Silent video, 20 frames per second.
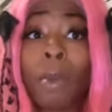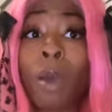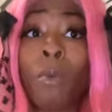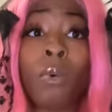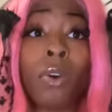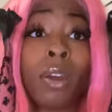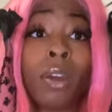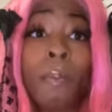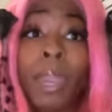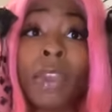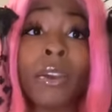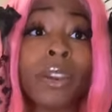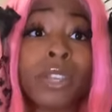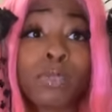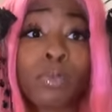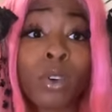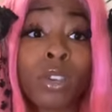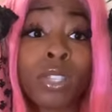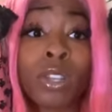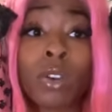I want to marry this
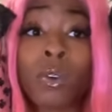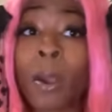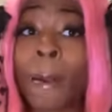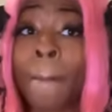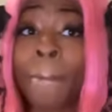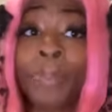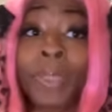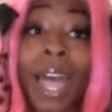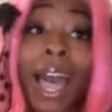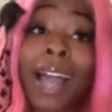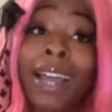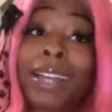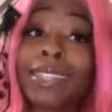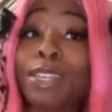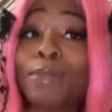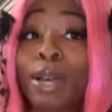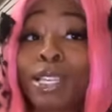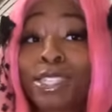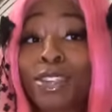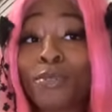person, or I could see
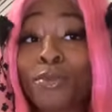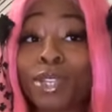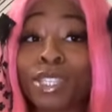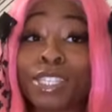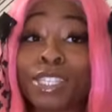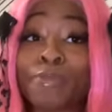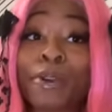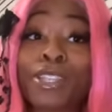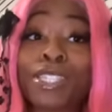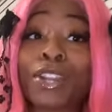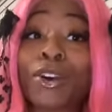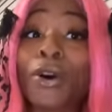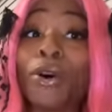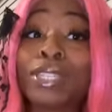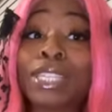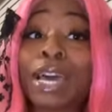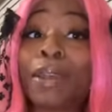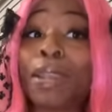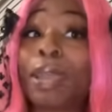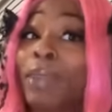myself with this person. The whole
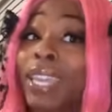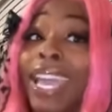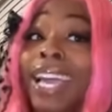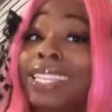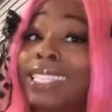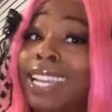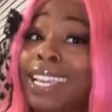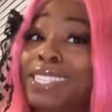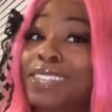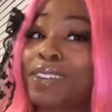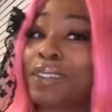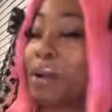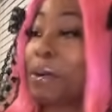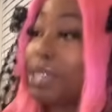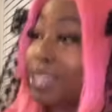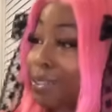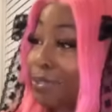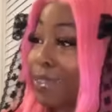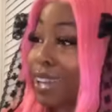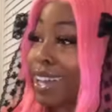time they be casting themselves like,
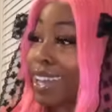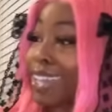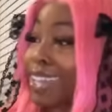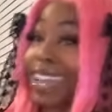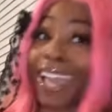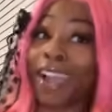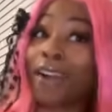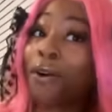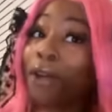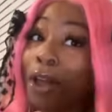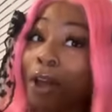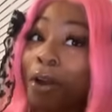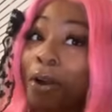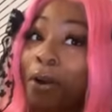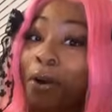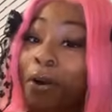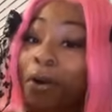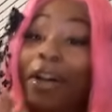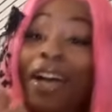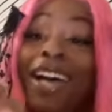what the fuck? Like, hold
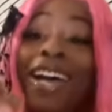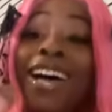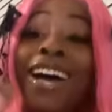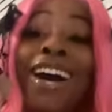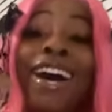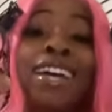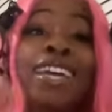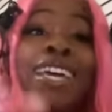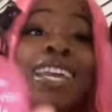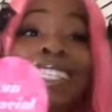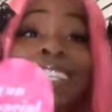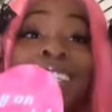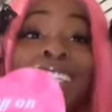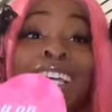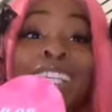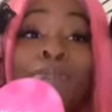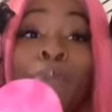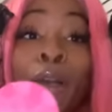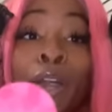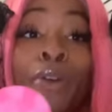on. And it says I
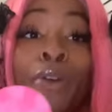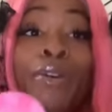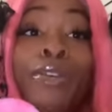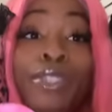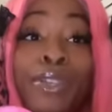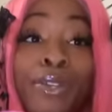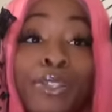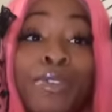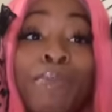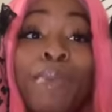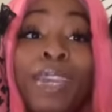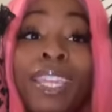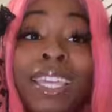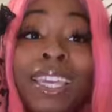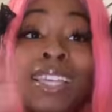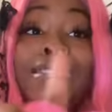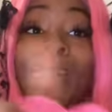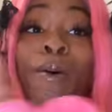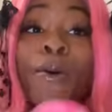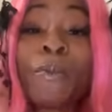spy on your social
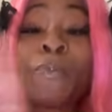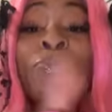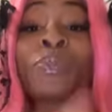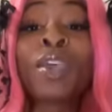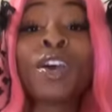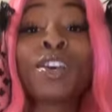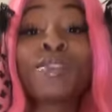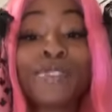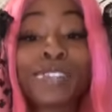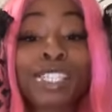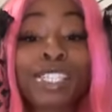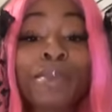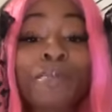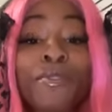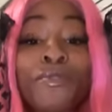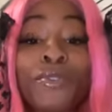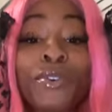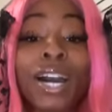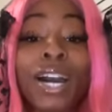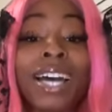media. So for some
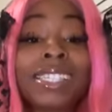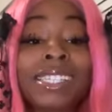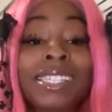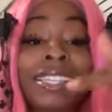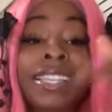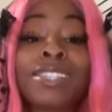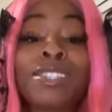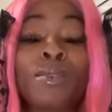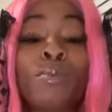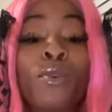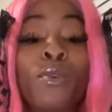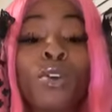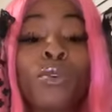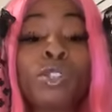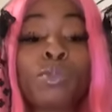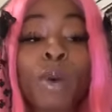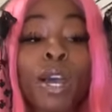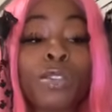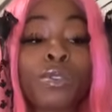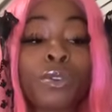of you guys, this is someone who
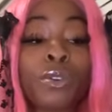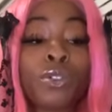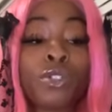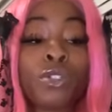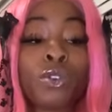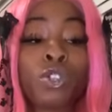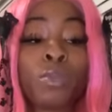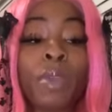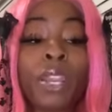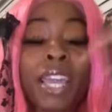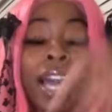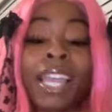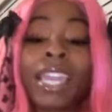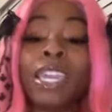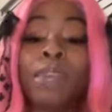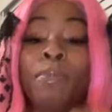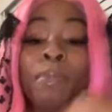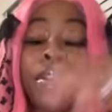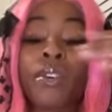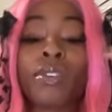spies on your social media. I
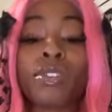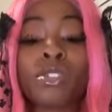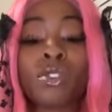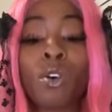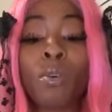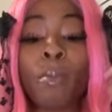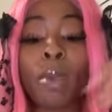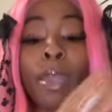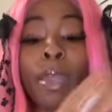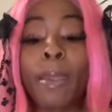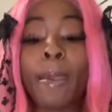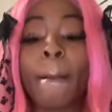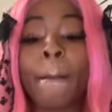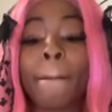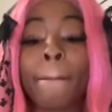keep hearing soulmate.